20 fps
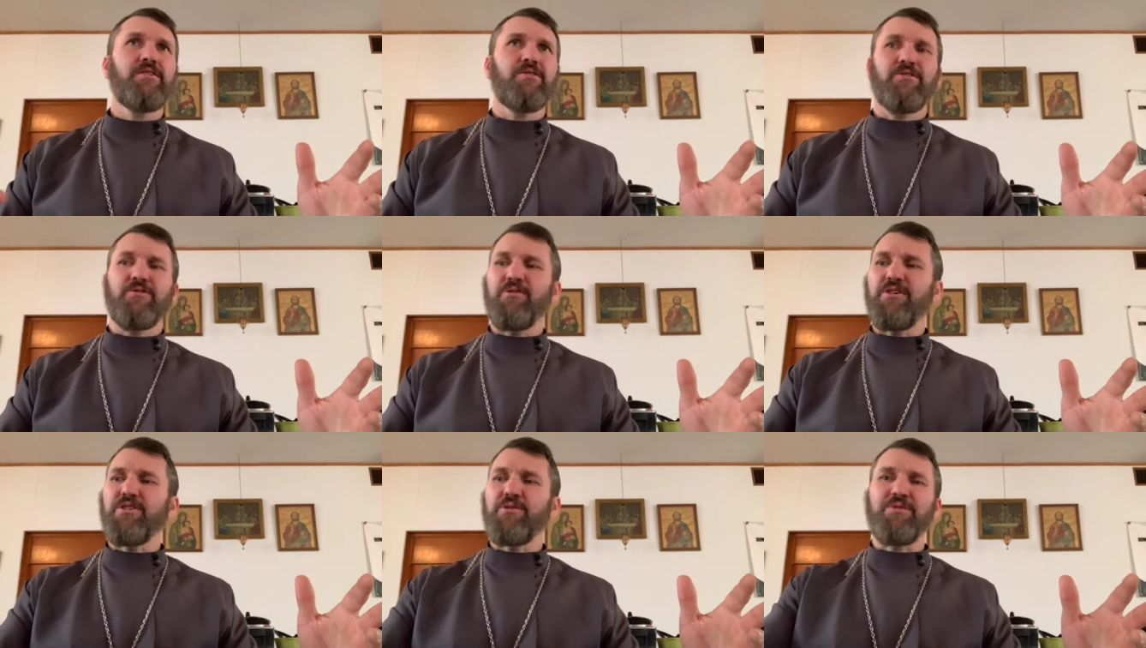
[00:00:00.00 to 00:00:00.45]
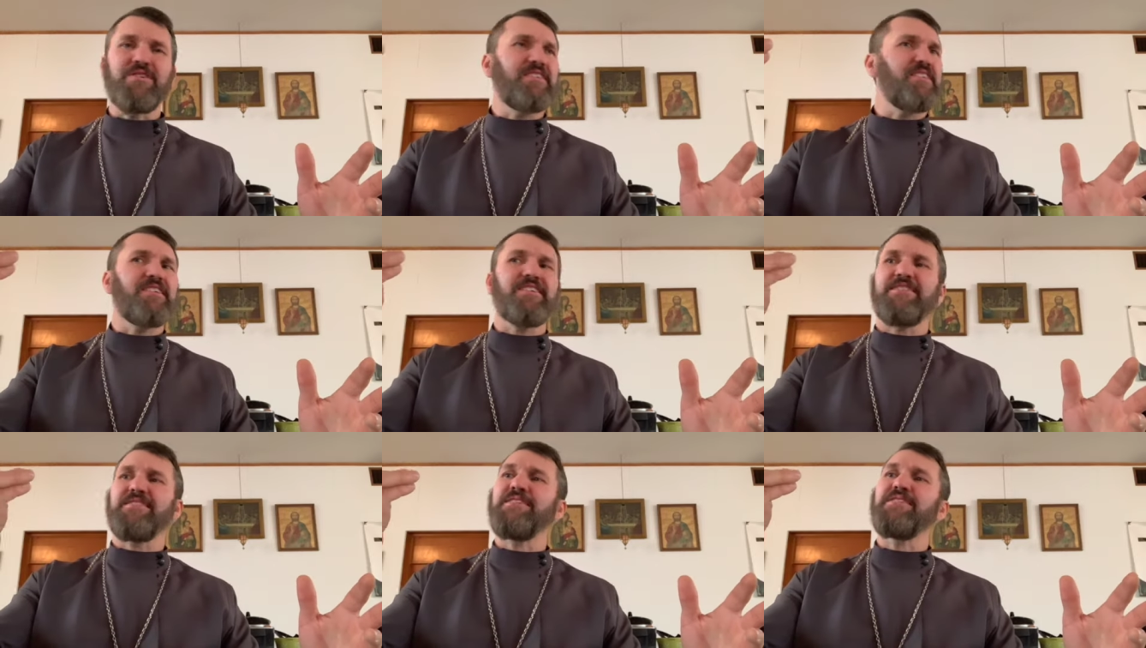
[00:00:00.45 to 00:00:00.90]
Whether we
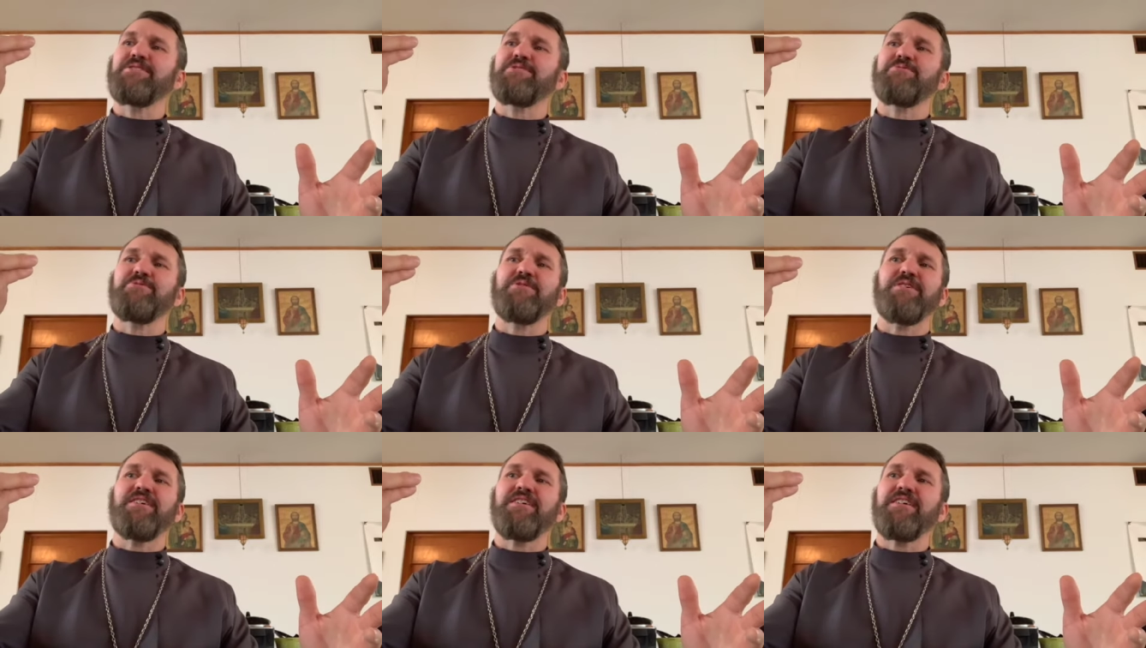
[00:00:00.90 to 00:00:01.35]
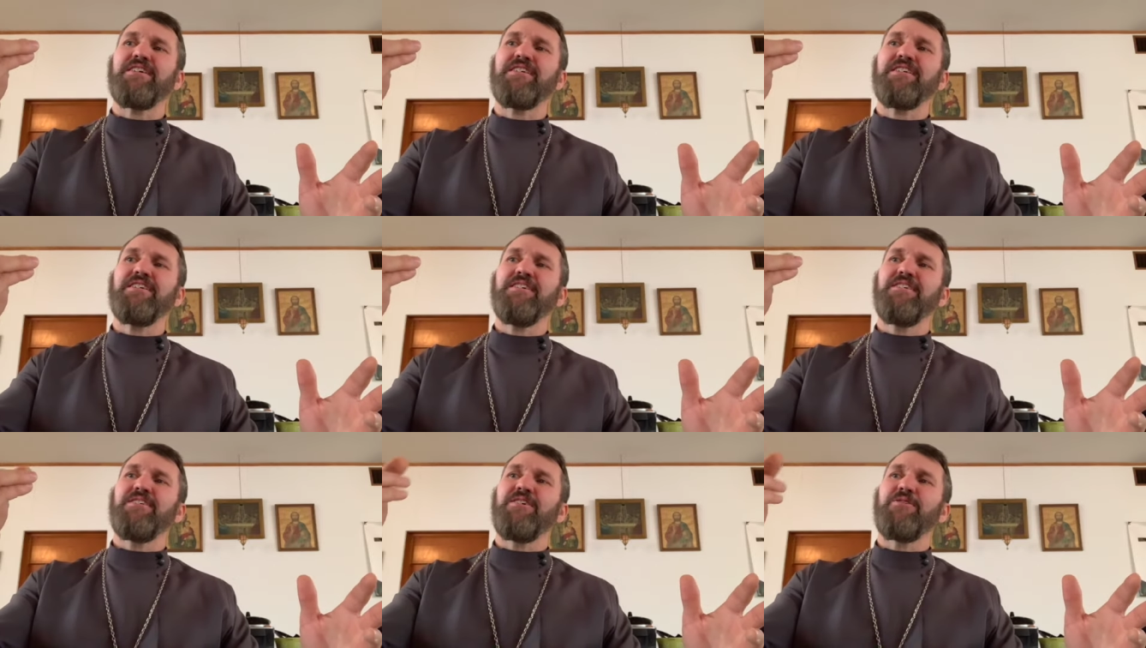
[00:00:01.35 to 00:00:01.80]
did it this
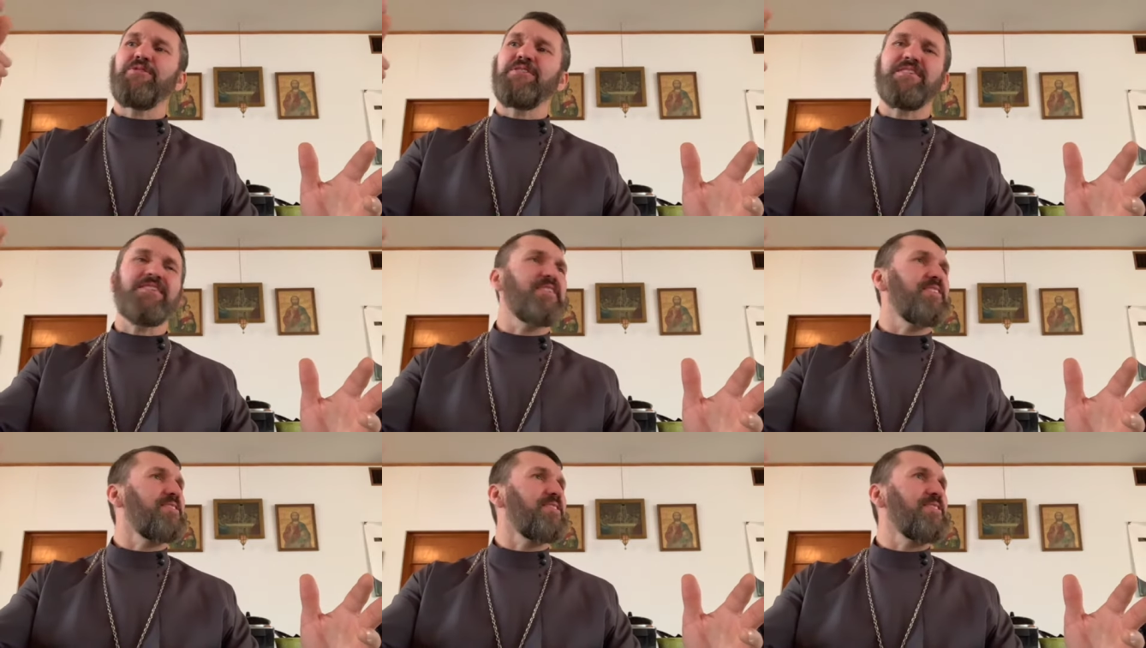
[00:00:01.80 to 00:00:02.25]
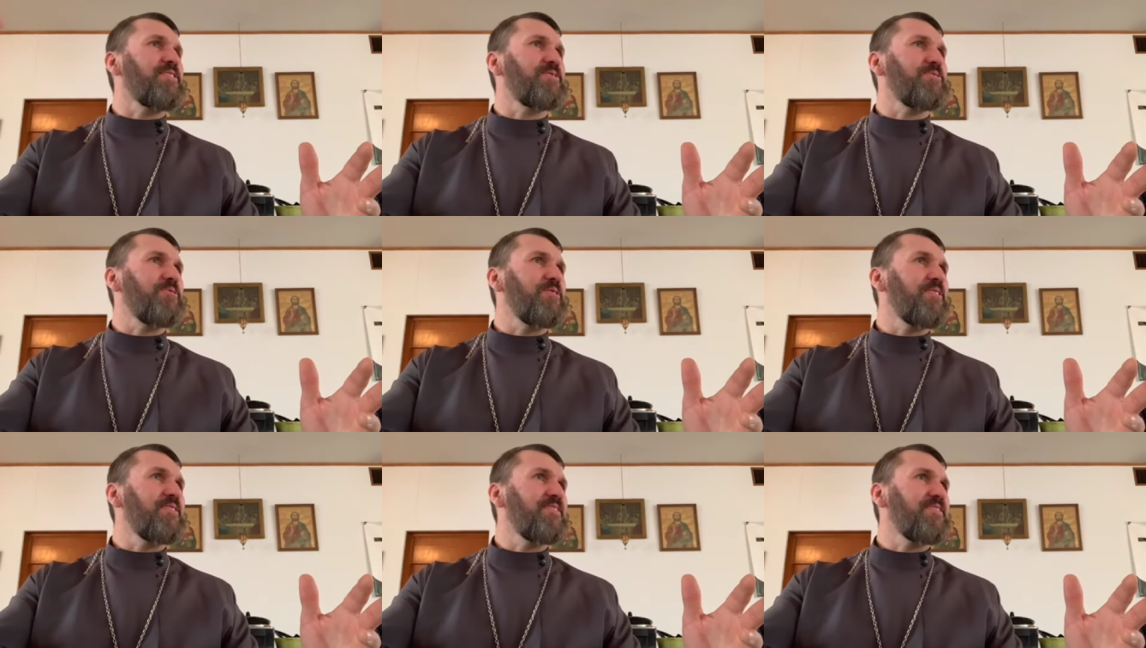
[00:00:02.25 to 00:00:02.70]
way or we did it this way,